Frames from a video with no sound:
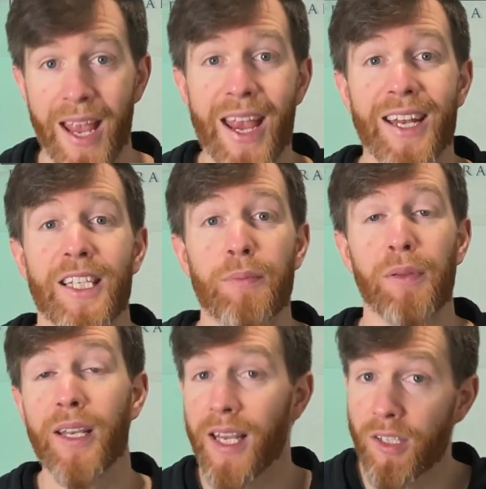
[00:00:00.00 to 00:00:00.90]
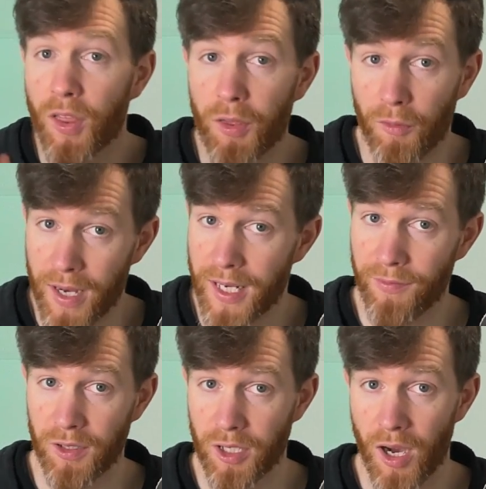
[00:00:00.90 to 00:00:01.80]
It is split into 3
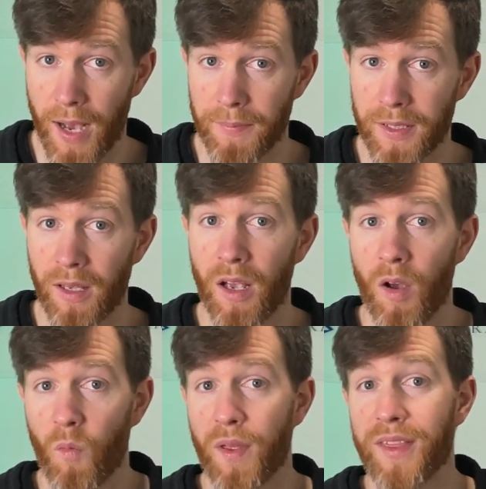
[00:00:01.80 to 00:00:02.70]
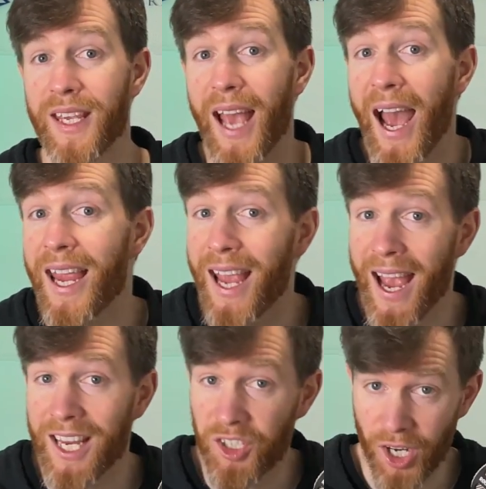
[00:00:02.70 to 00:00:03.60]
different types, with the
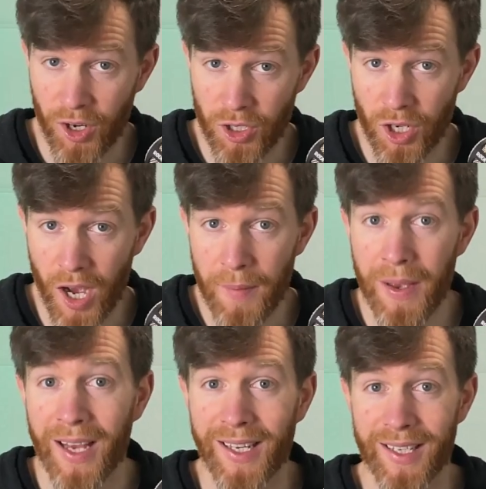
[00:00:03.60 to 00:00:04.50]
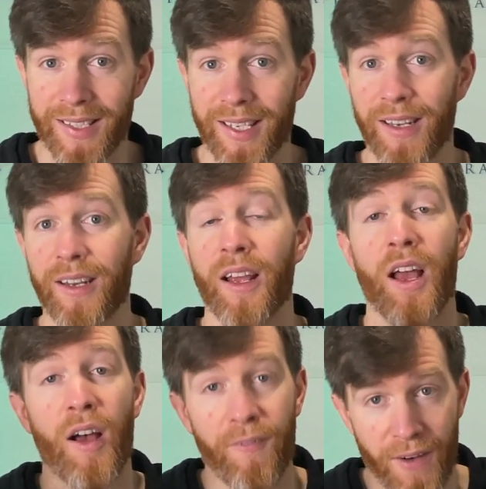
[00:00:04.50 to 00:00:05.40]
AA genotype considered
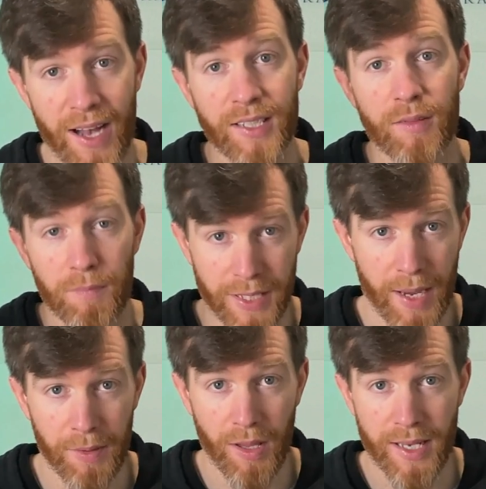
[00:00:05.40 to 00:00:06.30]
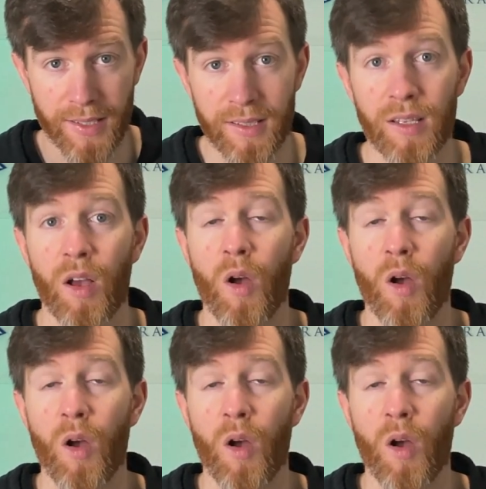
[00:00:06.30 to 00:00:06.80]
fast metabolizers,